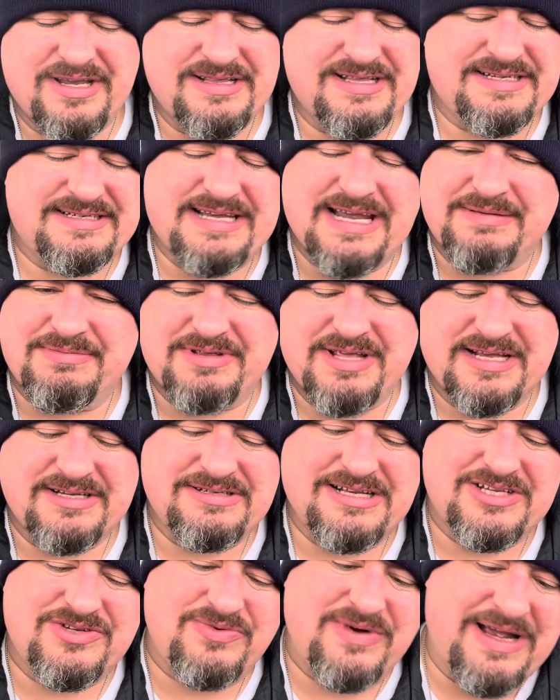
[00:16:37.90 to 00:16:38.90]
the same things.
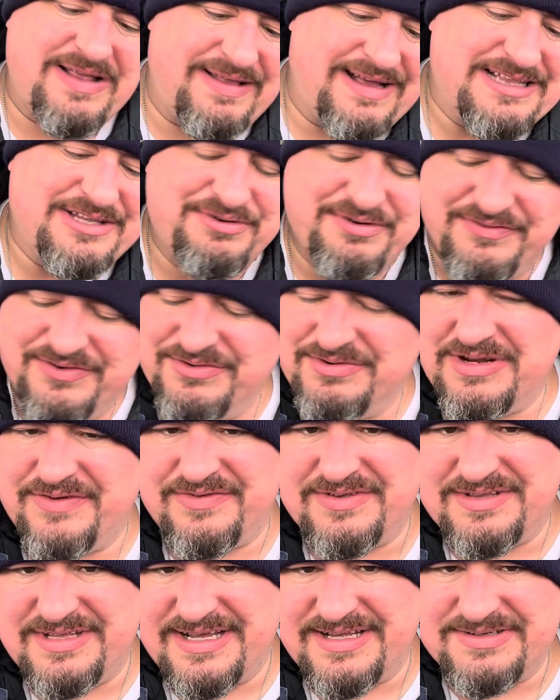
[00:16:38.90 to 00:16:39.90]
That's why I like to review
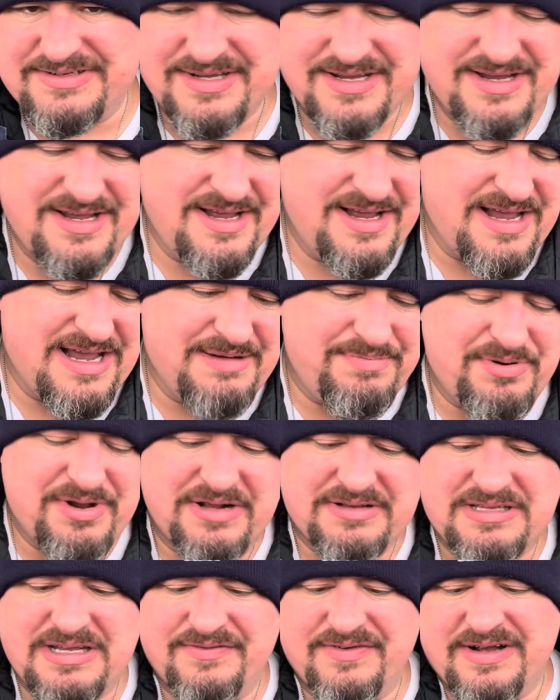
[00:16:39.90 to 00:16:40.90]
different things and put
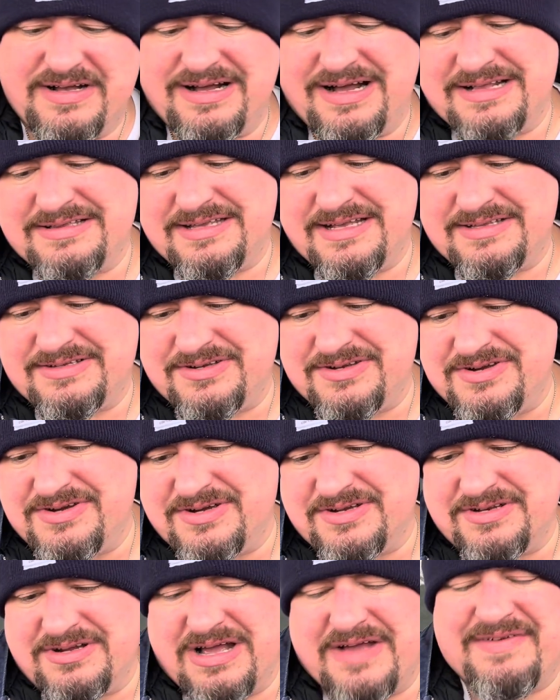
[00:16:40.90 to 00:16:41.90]
out different content so you
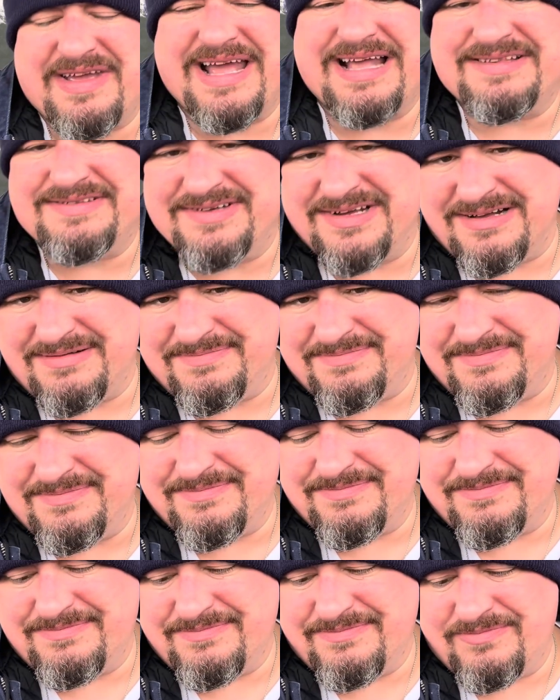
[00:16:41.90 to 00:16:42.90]
can have a heads up.
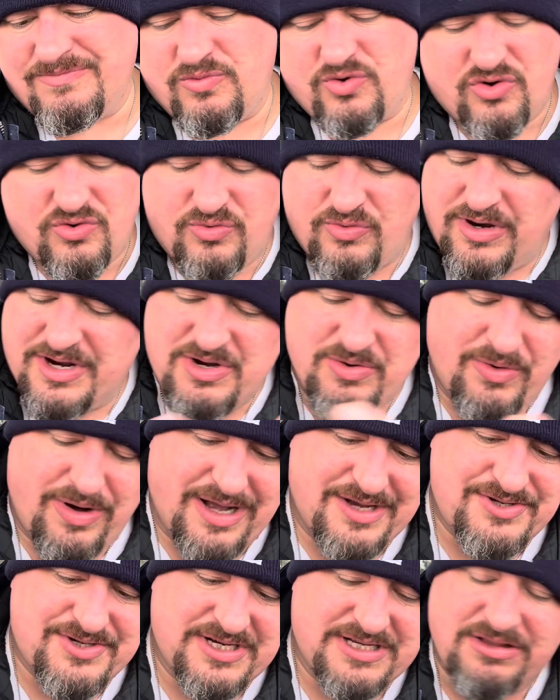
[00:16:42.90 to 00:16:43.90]
Or while you're
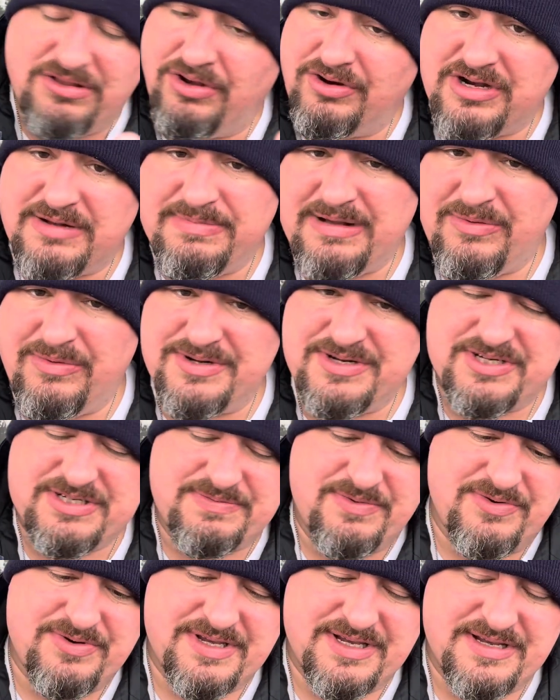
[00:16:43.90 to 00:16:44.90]
watching and learn about what you're
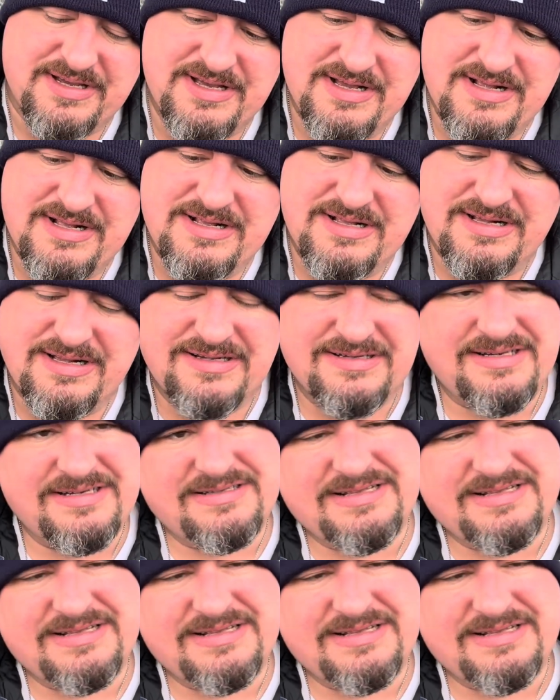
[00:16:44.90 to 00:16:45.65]
smoking. Because it's